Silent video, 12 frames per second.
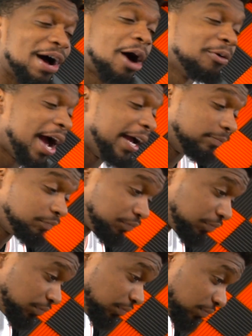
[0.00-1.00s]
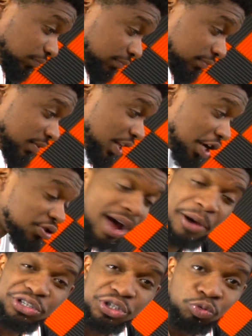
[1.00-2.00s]
out, right? So
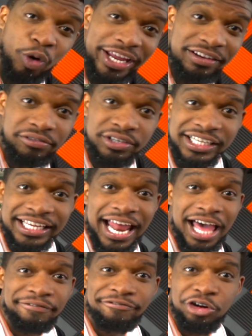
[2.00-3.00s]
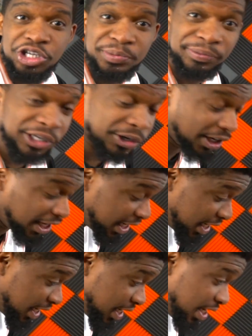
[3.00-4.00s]
I was just waiting to get out of first period.
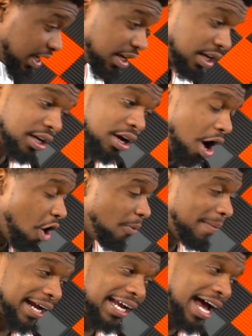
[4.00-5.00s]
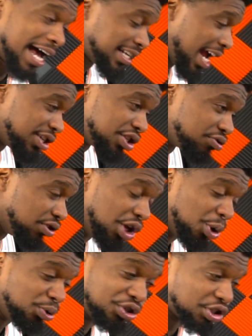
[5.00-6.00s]
Oh my gosh, I just
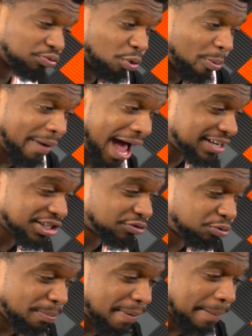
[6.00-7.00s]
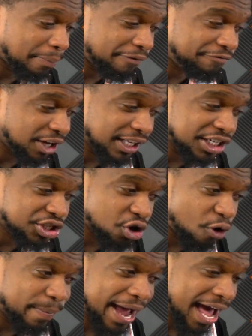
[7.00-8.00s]
remember feeling
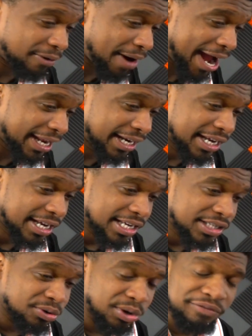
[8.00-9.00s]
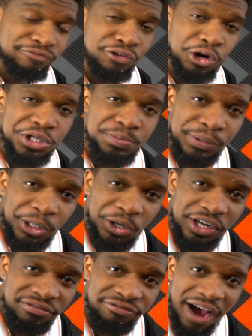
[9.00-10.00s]
so bad, right? So then first
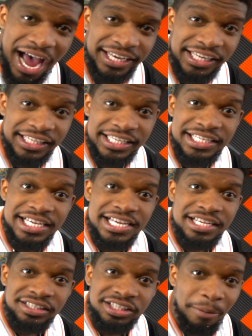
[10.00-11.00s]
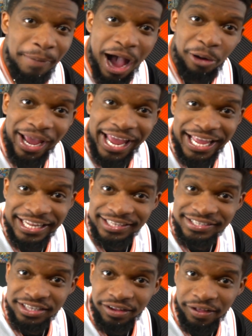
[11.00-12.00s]
period finally somehow
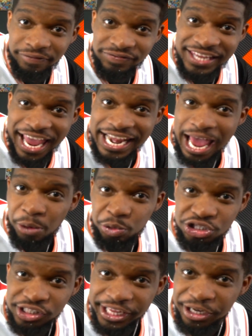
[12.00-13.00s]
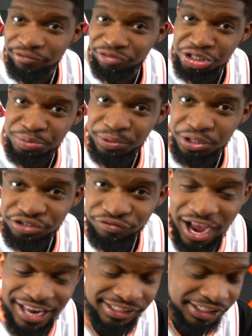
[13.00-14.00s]
ends. 10 hours later, first period's
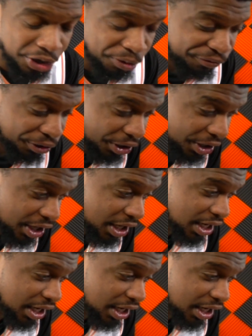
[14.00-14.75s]
finally over,